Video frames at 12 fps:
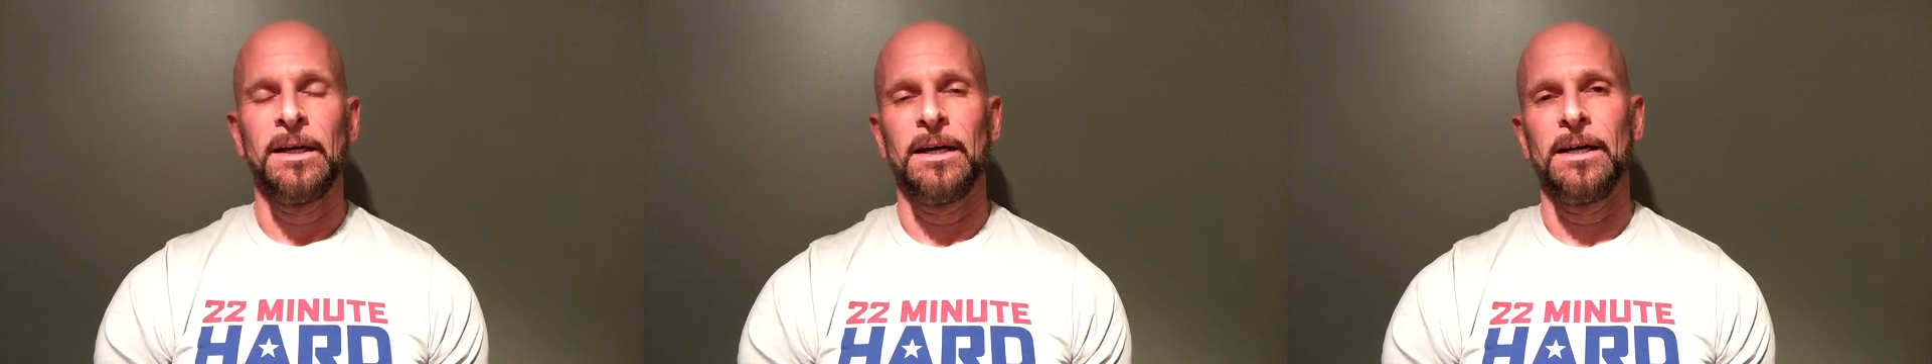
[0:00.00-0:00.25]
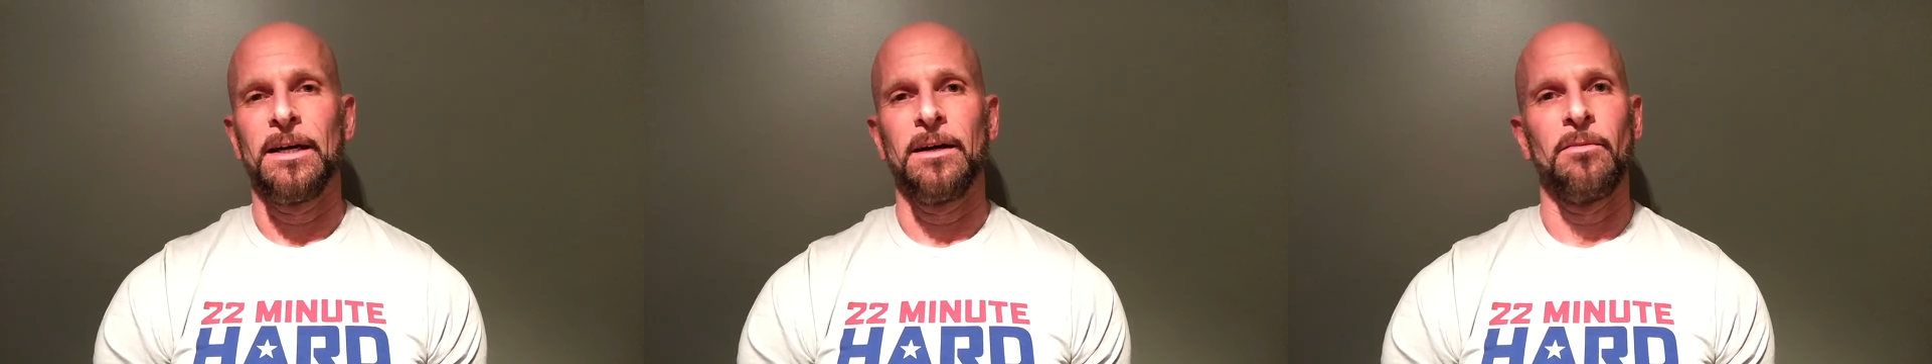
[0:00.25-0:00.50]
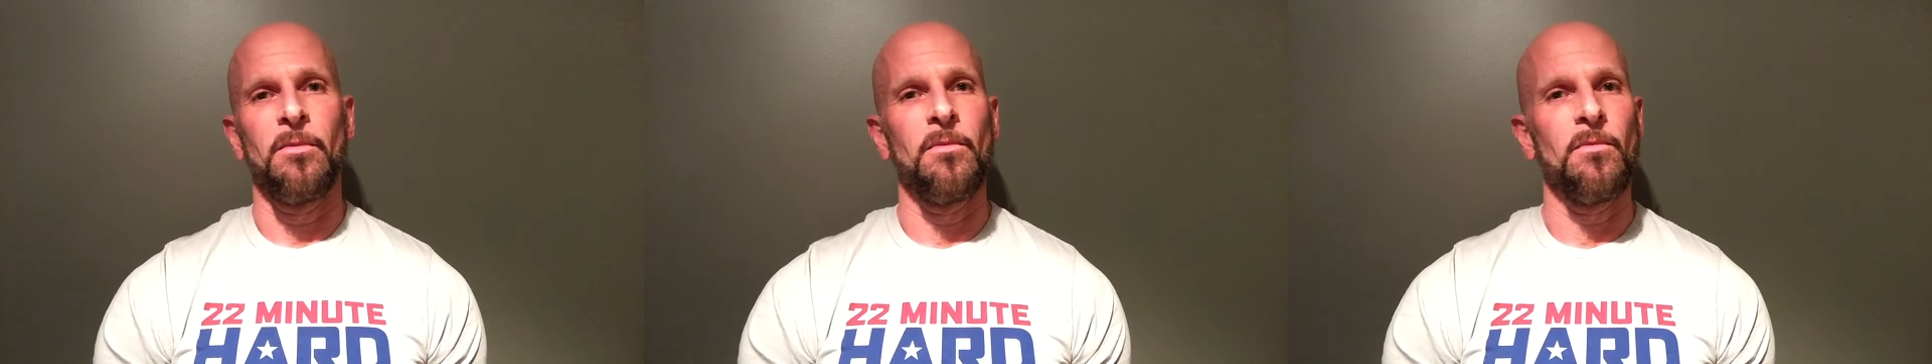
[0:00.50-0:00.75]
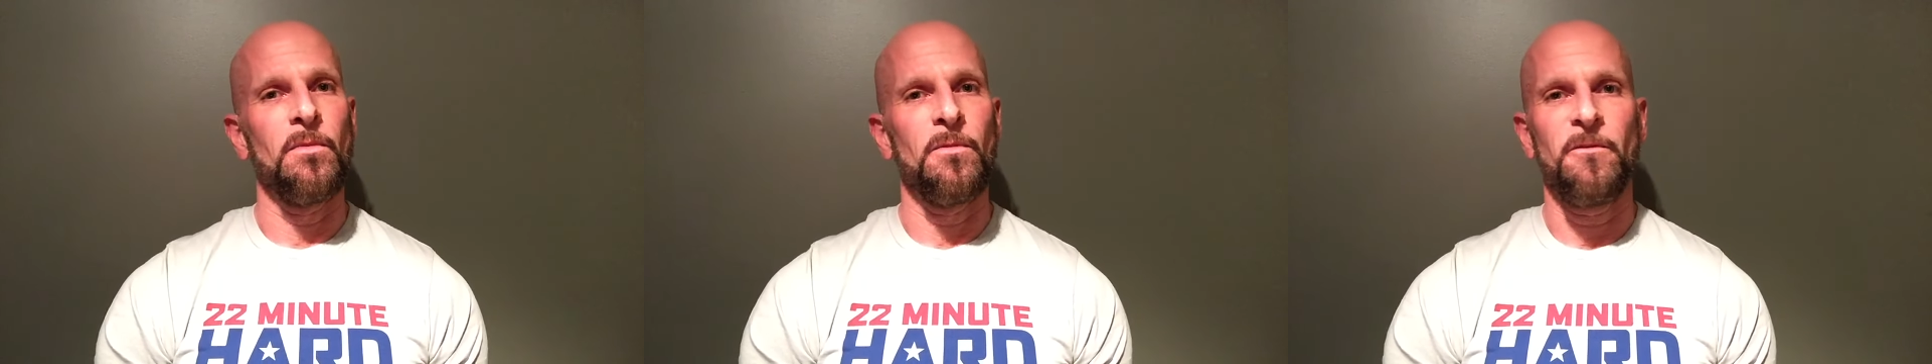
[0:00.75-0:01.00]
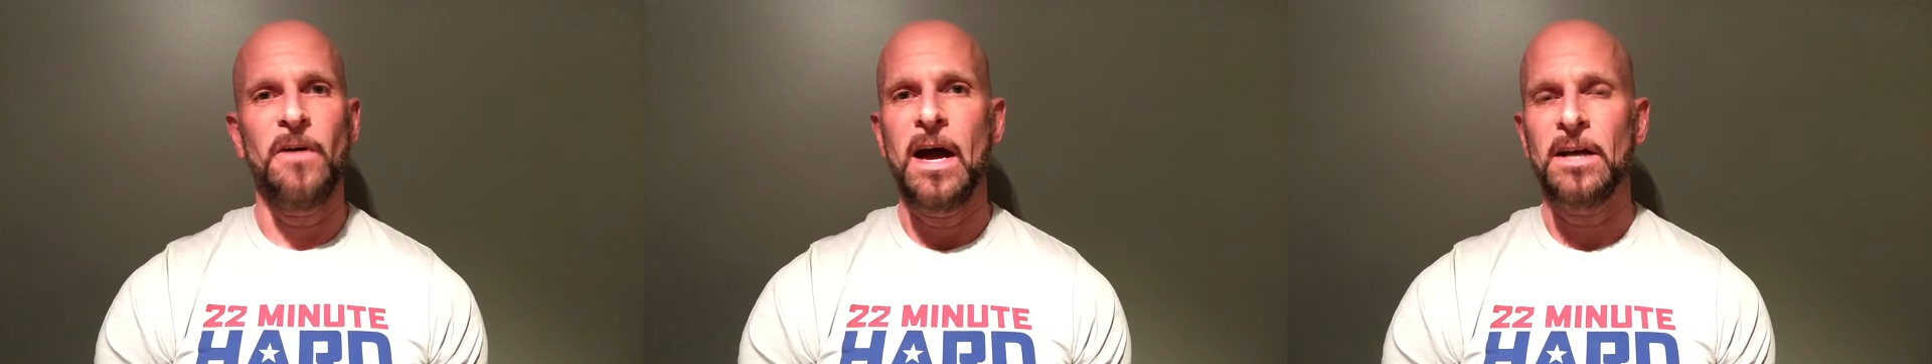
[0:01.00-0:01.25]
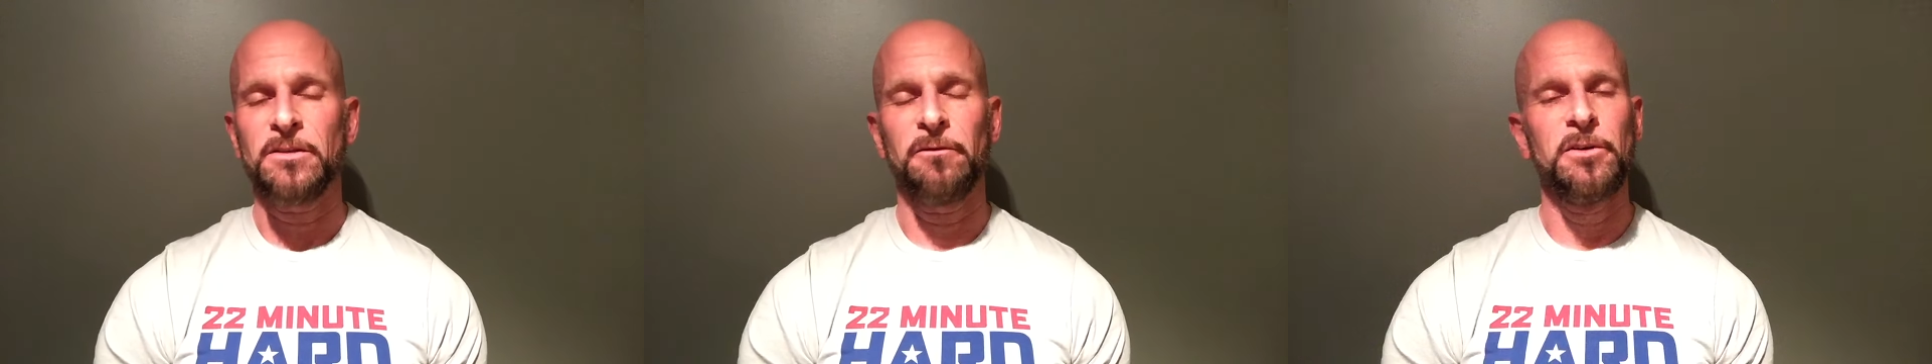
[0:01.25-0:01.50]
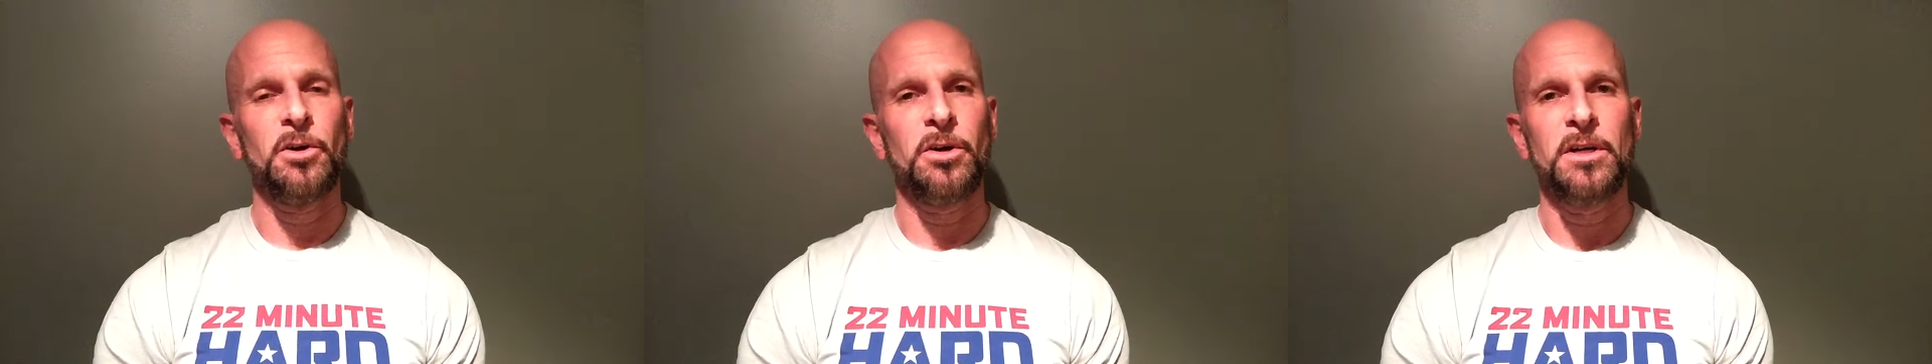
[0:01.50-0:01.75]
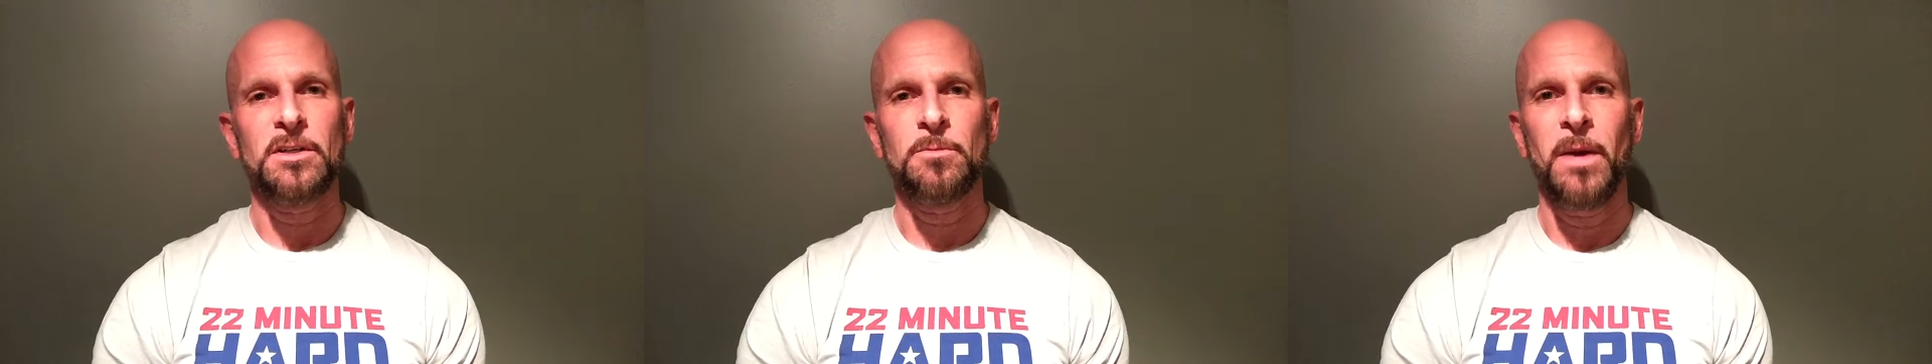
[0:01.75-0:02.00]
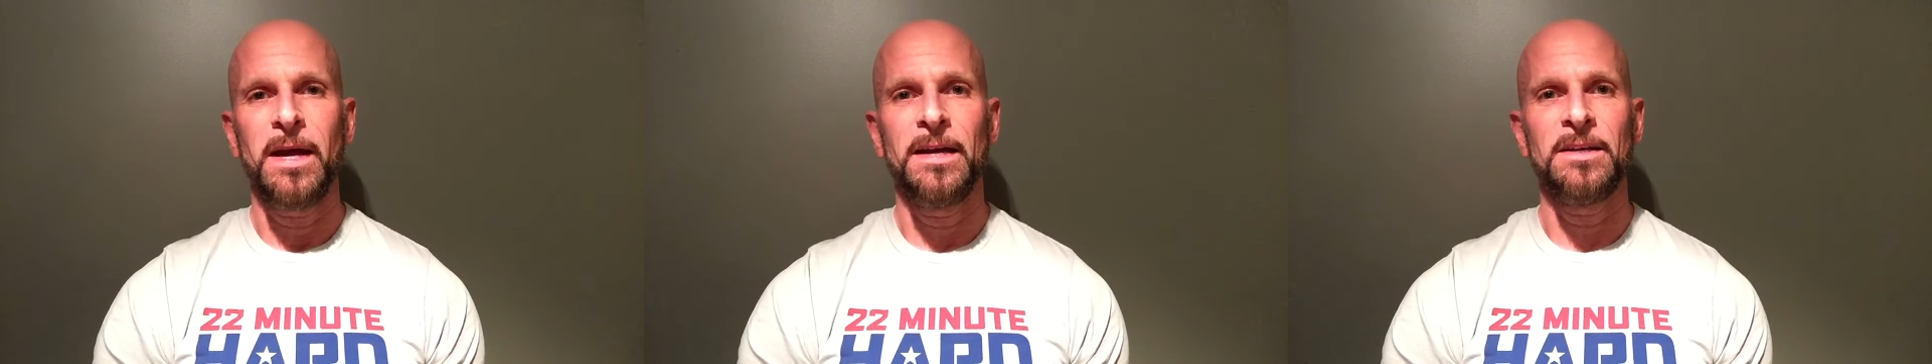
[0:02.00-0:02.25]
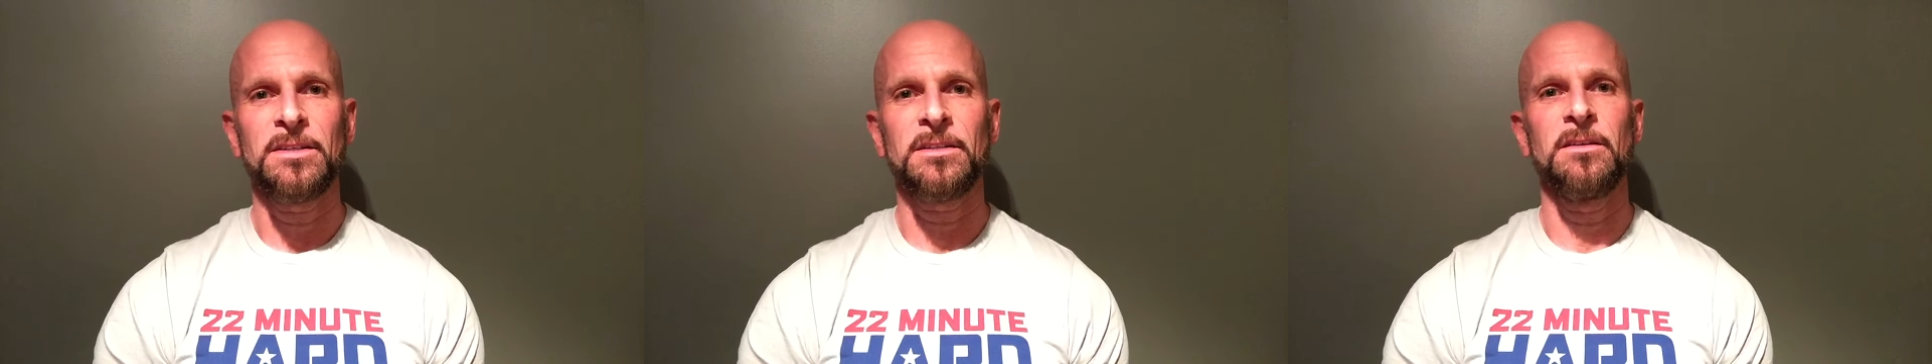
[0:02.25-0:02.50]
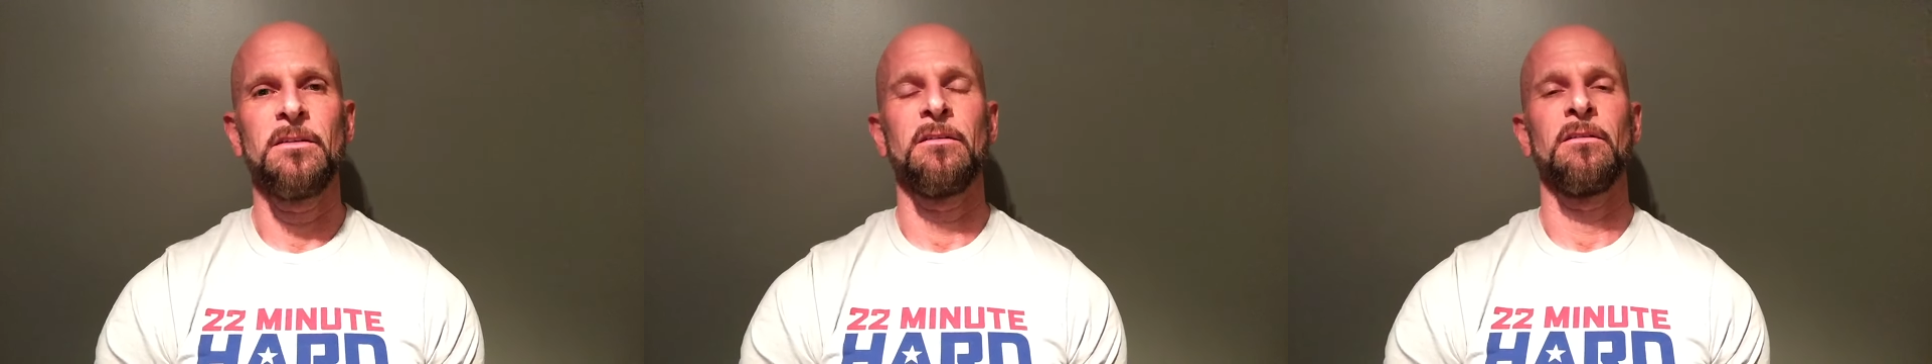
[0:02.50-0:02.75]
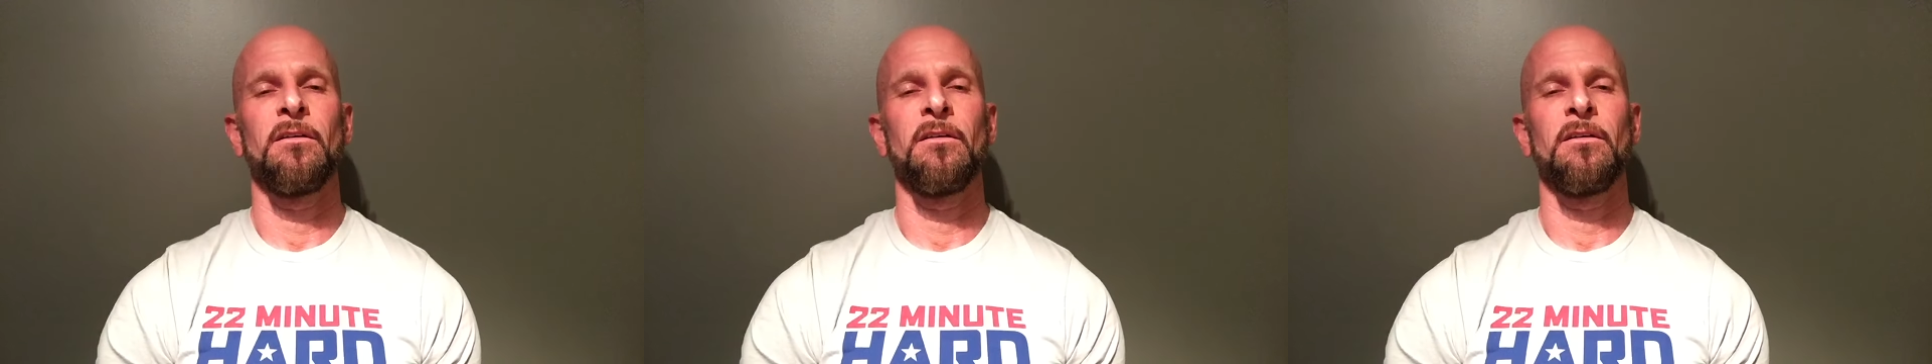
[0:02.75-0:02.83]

Fast, furious pace,